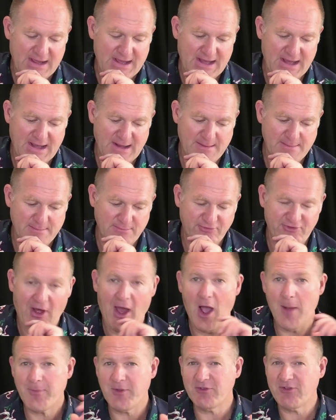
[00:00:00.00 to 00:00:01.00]
Um, so I
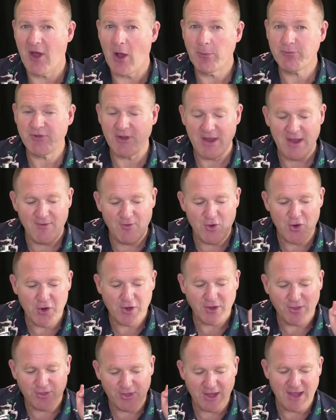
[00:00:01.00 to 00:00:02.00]
hope this helps. If you
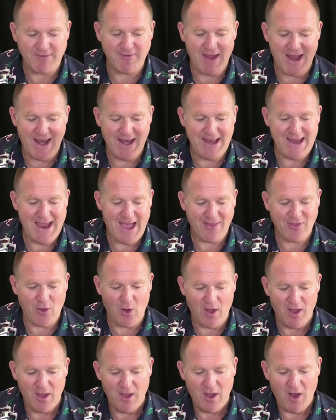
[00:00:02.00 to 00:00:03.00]
could think of any
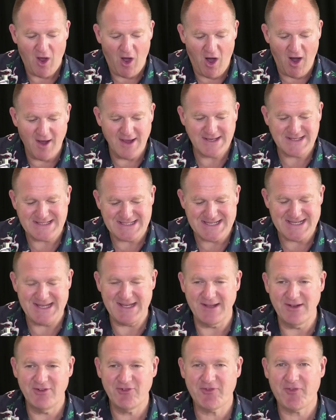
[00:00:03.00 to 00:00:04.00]
other
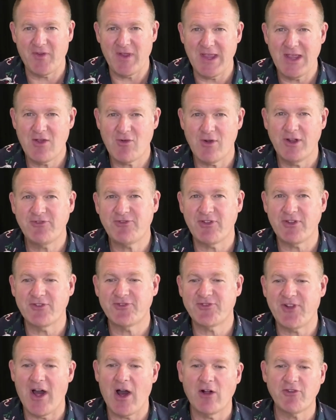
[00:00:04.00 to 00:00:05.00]
ideas for increasing the
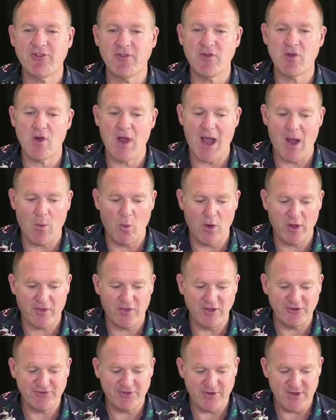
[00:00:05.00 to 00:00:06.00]
sales of your artwork
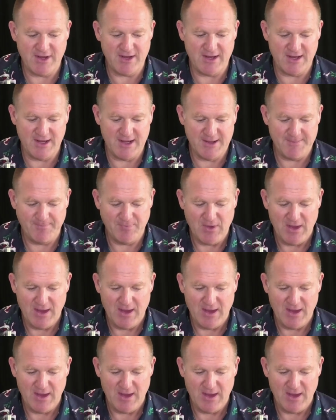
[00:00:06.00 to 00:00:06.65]
this year